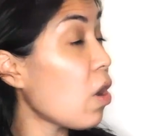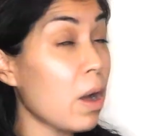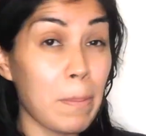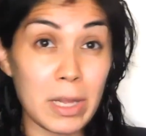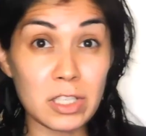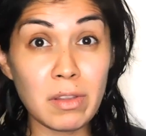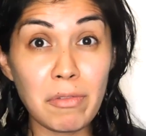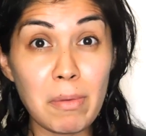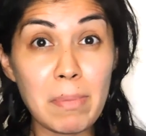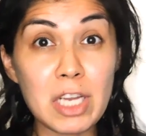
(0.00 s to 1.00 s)
a bunch of
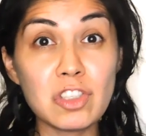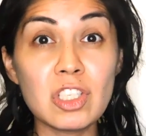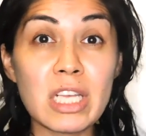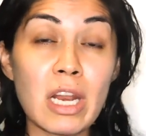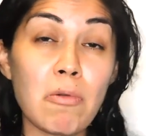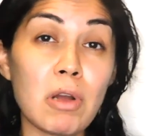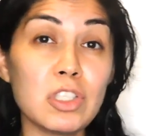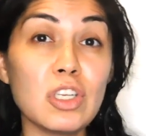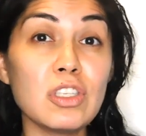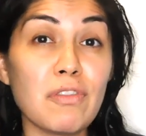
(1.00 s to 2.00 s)
different pictures, and I want
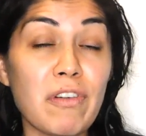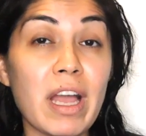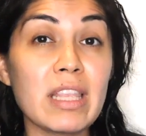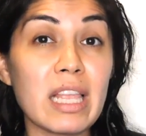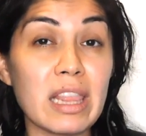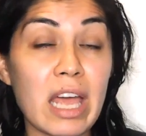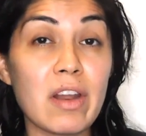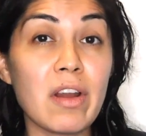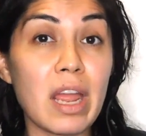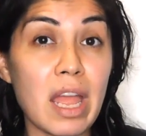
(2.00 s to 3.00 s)
you to find the
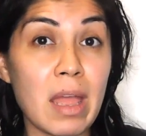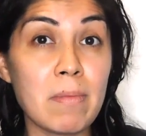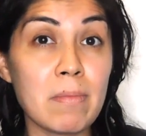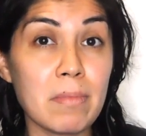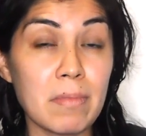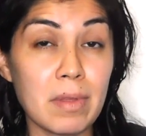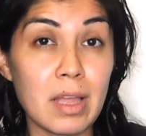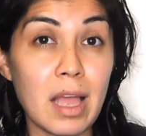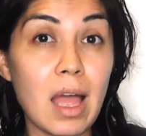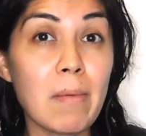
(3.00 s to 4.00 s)
letter M
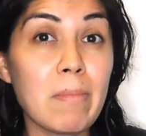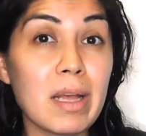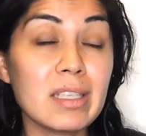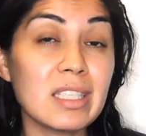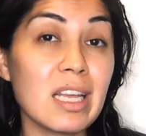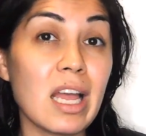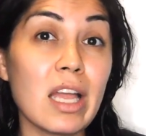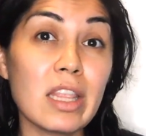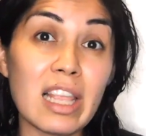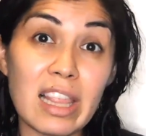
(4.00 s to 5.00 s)
amongst
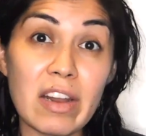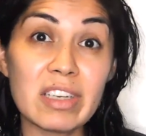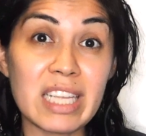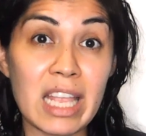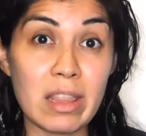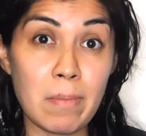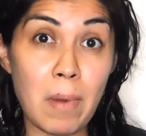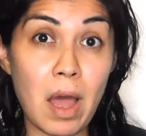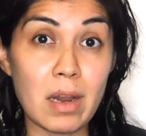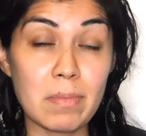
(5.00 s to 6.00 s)
the letters at the
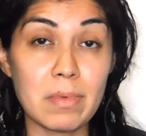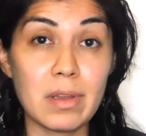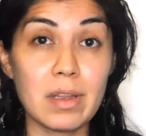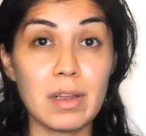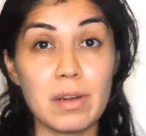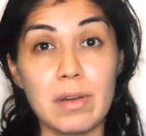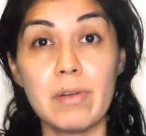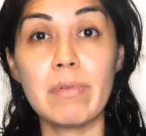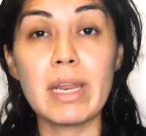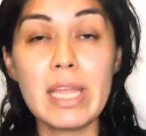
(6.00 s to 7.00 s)
bottom.
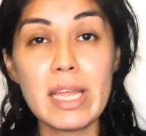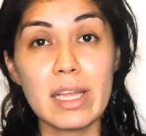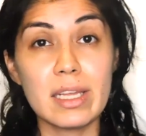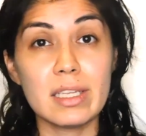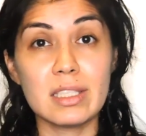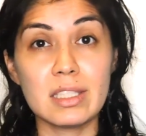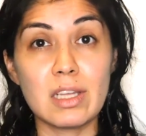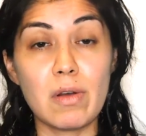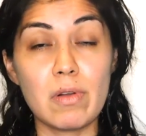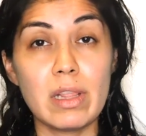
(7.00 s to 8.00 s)
Ready? So
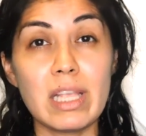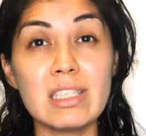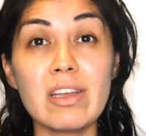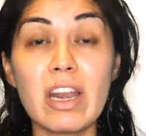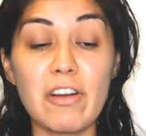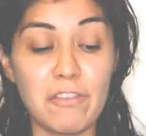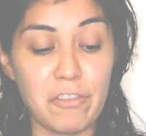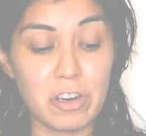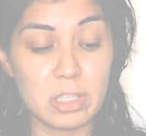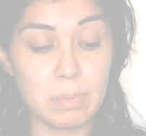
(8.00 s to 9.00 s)
let's look at our first